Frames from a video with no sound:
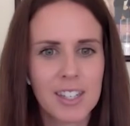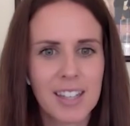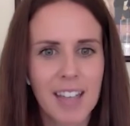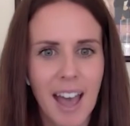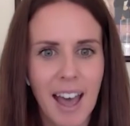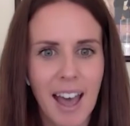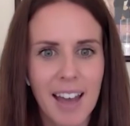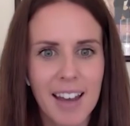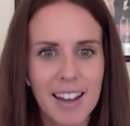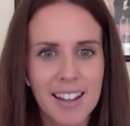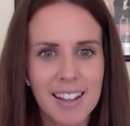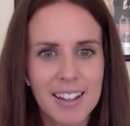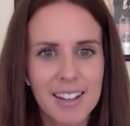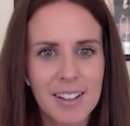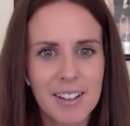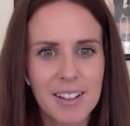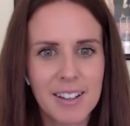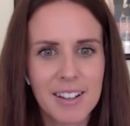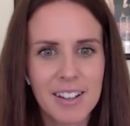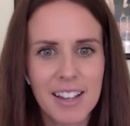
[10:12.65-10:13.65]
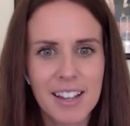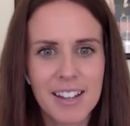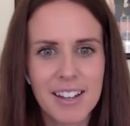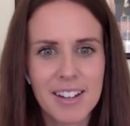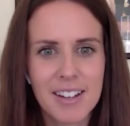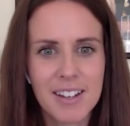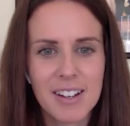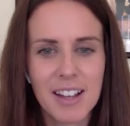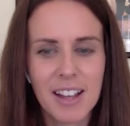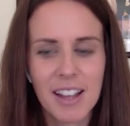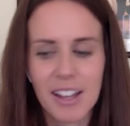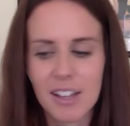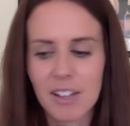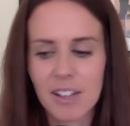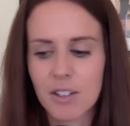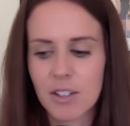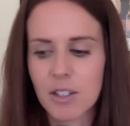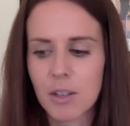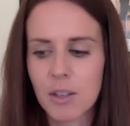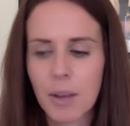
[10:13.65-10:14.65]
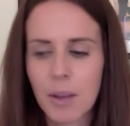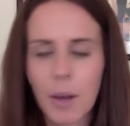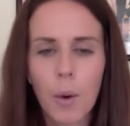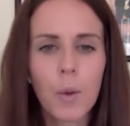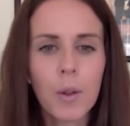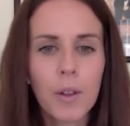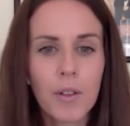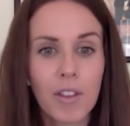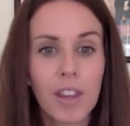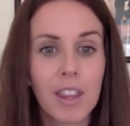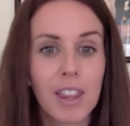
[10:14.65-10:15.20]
hat and the and and doing all of